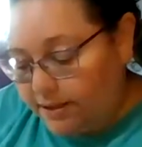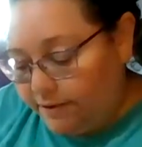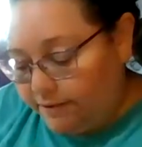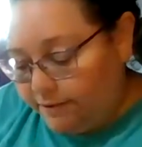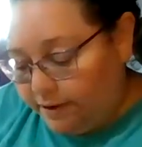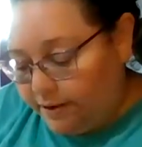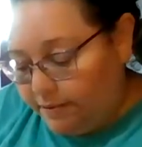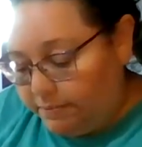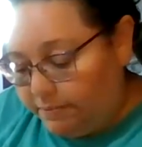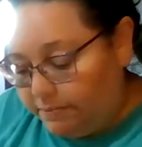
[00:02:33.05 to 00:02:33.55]

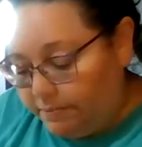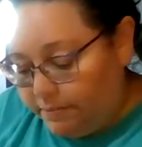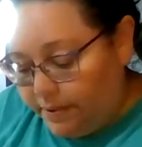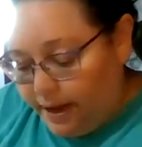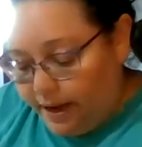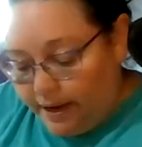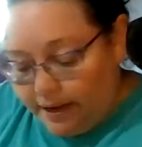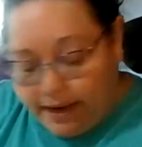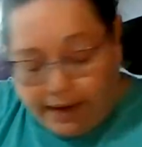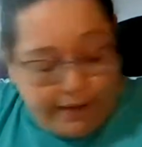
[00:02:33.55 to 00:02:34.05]
7,
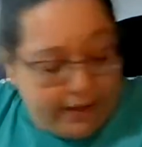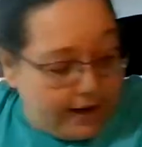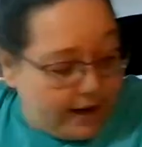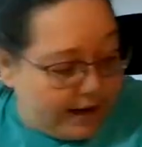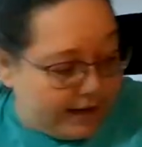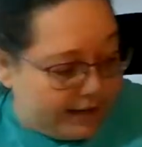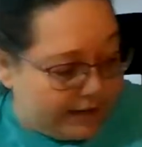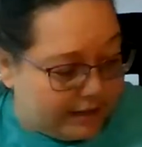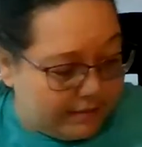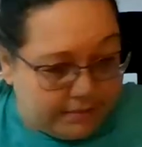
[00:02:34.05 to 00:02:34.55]
8. I
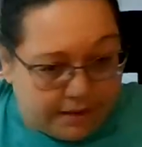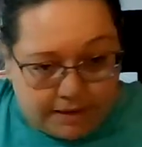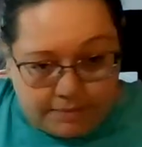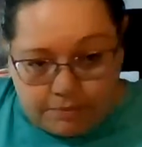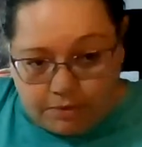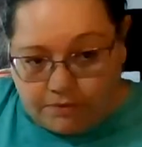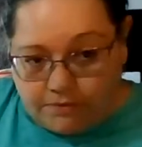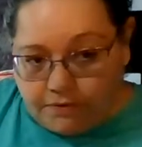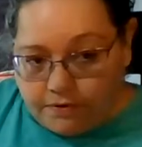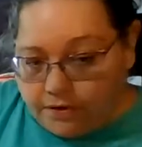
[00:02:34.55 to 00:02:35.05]
think I need to
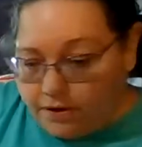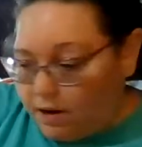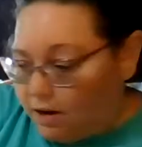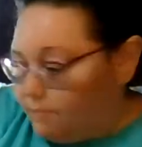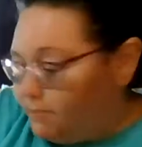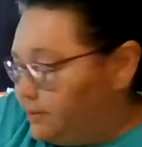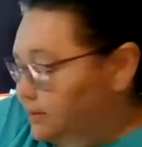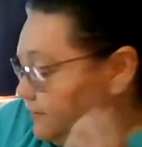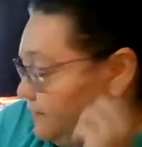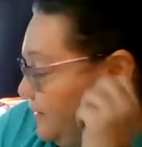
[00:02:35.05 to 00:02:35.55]
make more photos
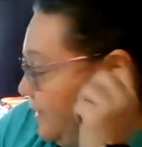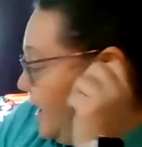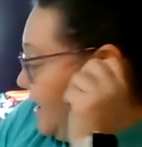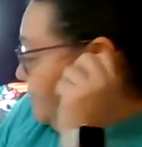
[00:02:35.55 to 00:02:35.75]
of